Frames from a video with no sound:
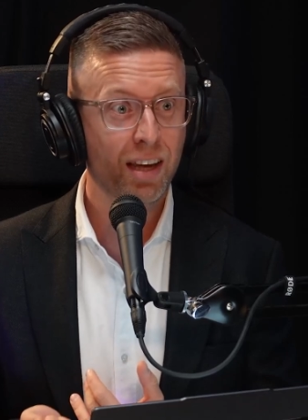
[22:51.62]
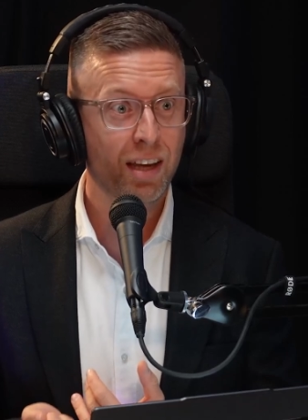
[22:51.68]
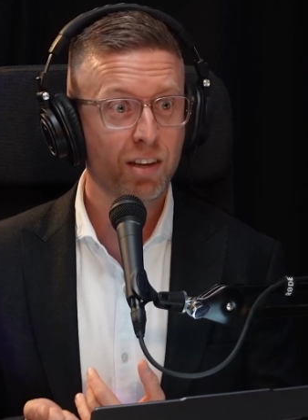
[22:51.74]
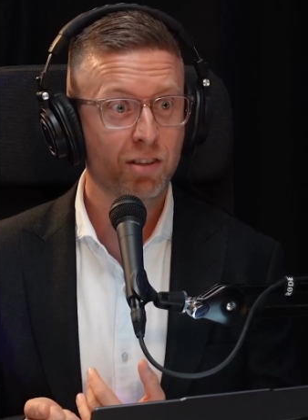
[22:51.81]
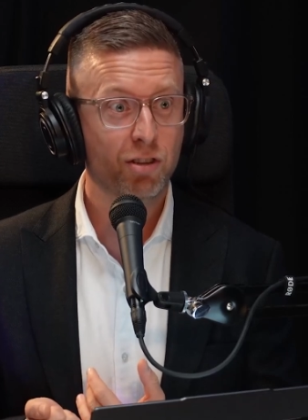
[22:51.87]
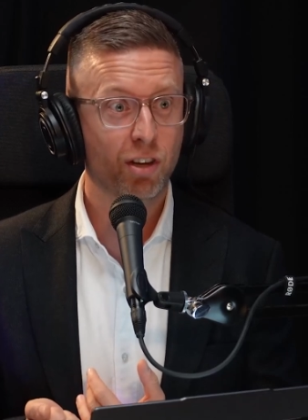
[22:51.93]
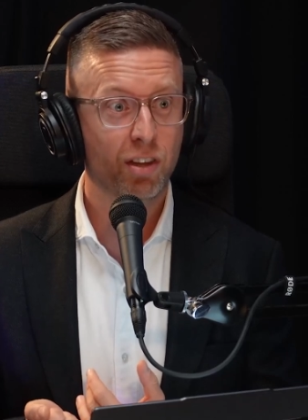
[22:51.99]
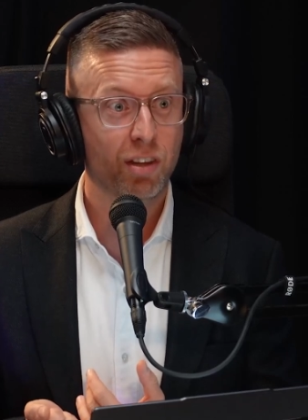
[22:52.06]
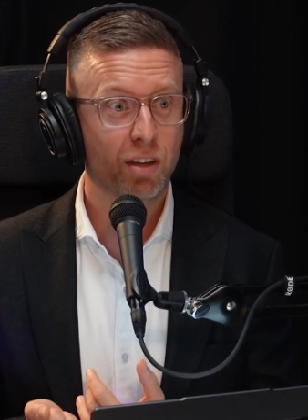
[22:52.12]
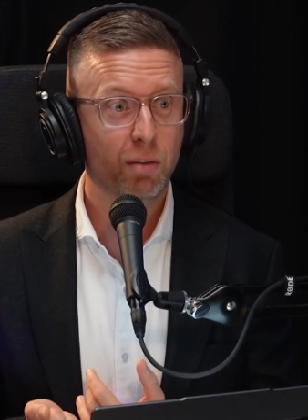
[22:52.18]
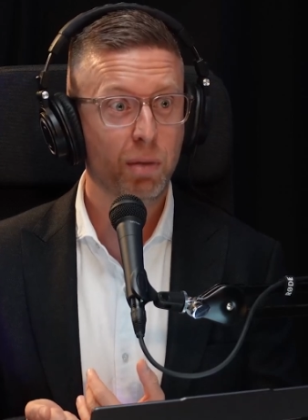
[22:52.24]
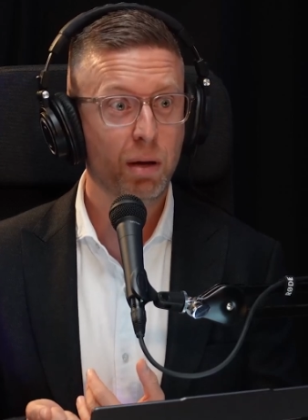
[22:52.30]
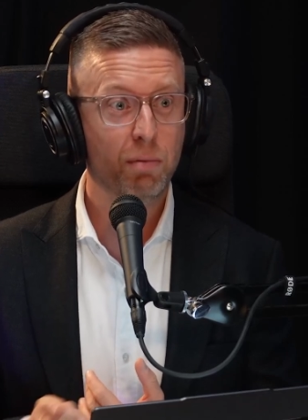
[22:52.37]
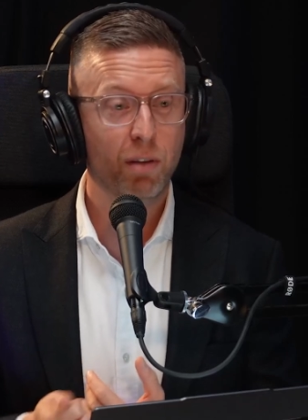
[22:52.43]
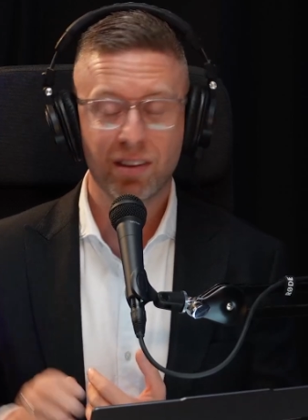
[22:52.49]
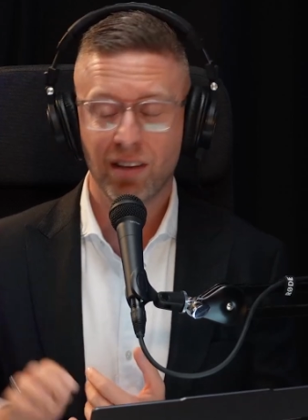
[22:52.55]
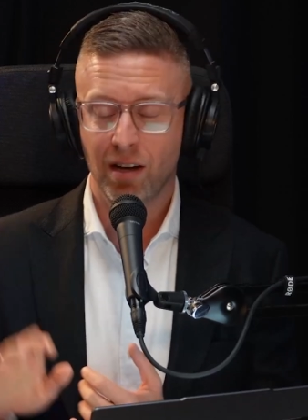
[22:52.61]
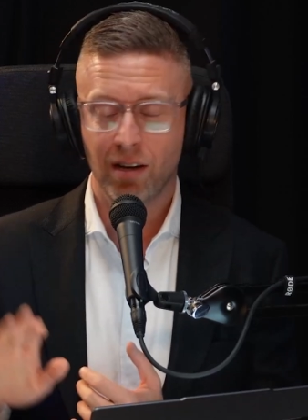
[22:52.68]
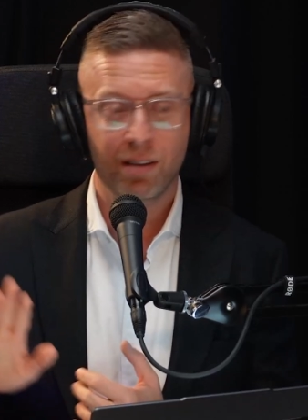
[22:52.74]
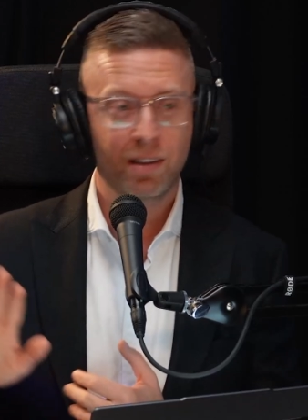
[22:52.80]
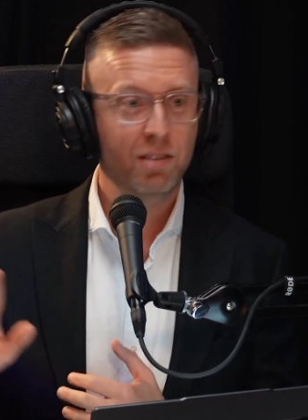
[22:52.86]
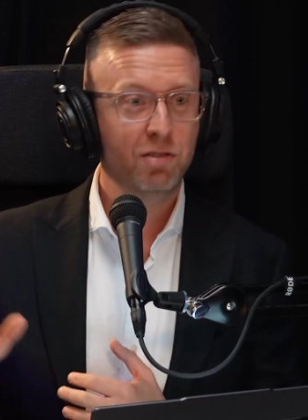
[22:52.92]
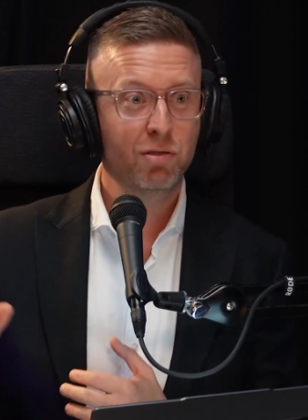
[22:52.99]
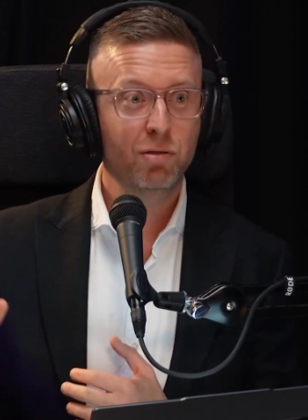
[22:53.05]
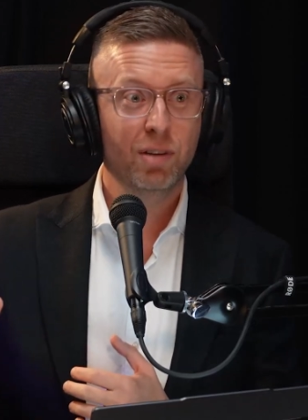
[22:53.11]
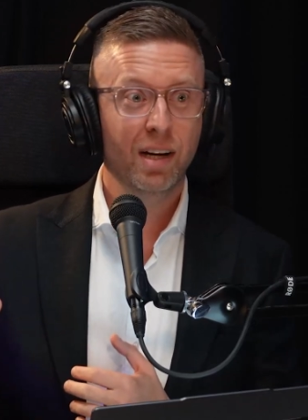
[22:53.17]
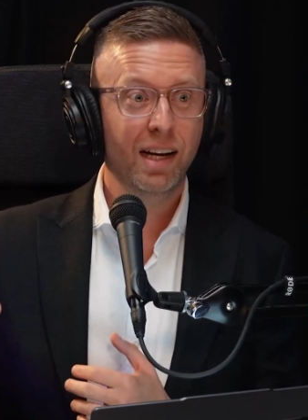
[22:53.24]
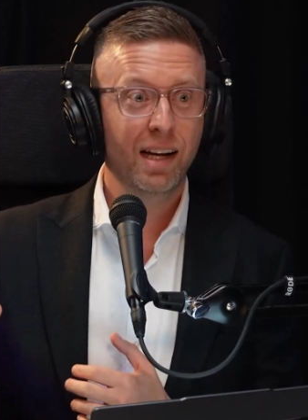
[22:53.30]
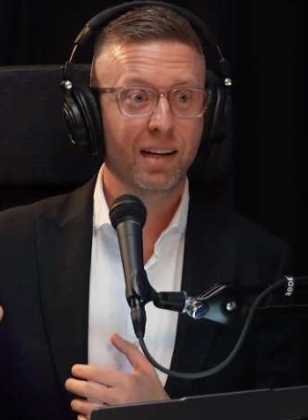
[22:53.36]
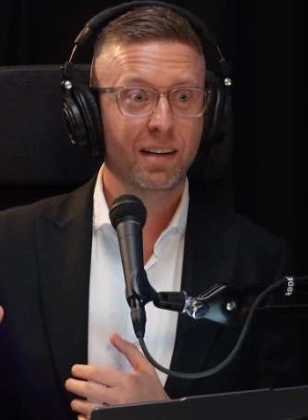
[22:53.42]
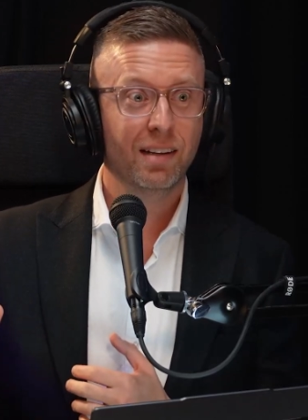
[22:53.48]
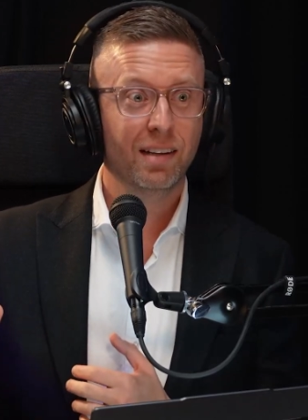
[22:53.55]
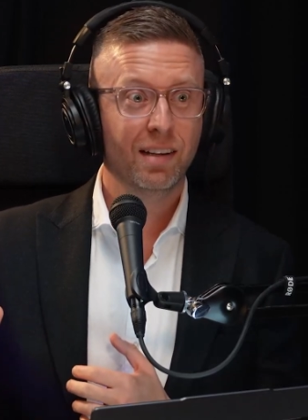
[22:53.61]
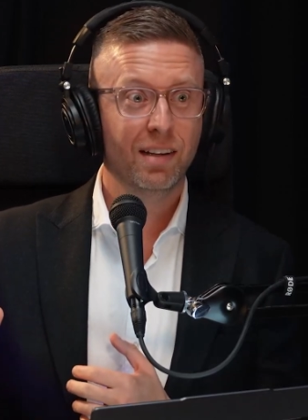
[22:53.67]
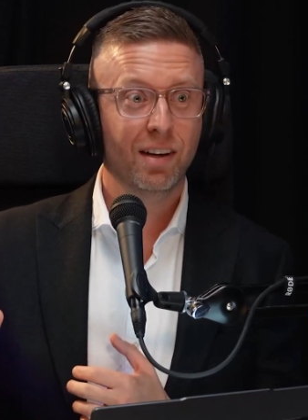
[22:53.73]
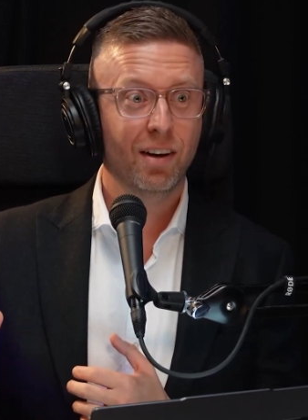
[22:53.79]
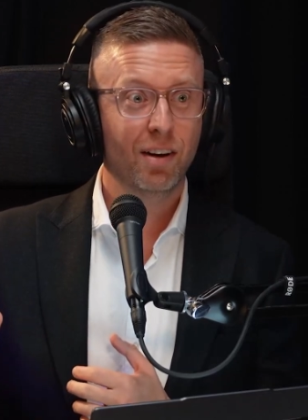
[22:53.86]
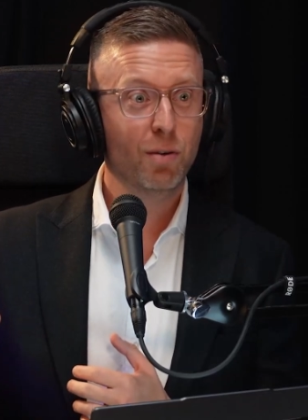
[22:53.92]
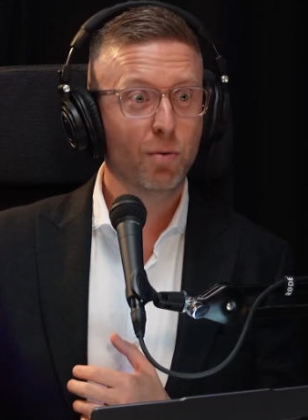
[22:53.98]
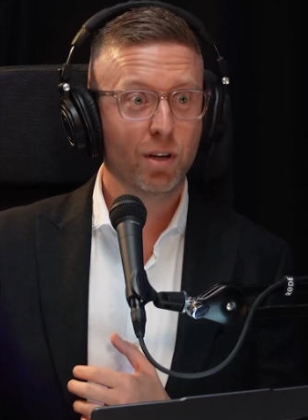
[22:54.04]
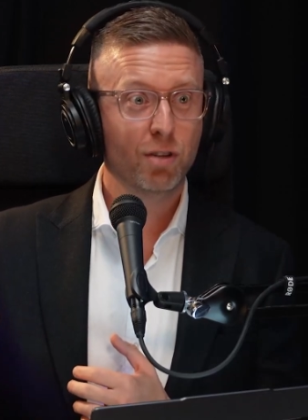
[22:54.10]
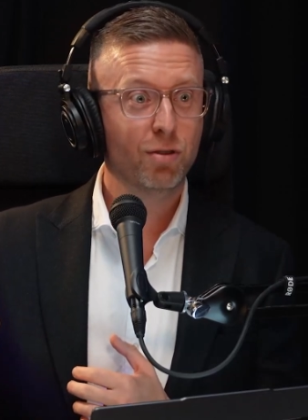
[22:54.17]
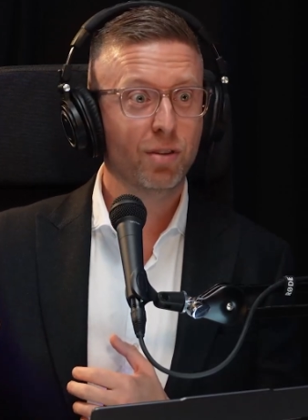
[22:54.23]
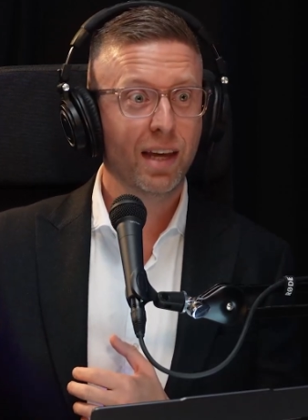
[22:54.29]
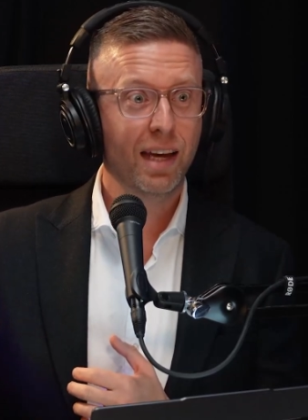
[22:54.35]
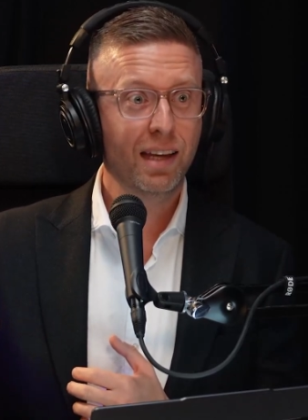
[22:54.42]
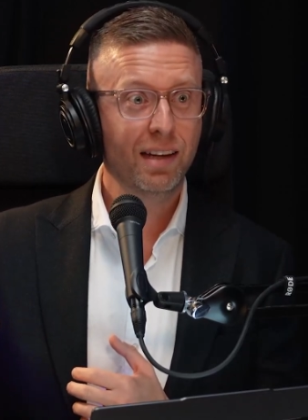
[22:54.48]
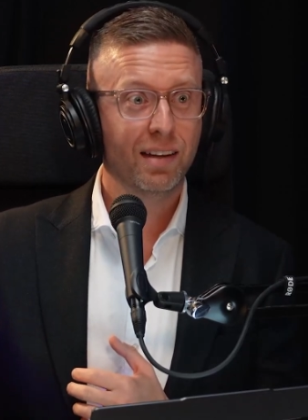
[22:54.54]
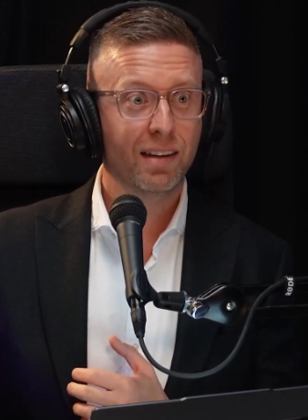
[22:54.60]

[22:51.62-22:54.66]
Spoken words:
So people are like, that's too hard. I don't want to do that.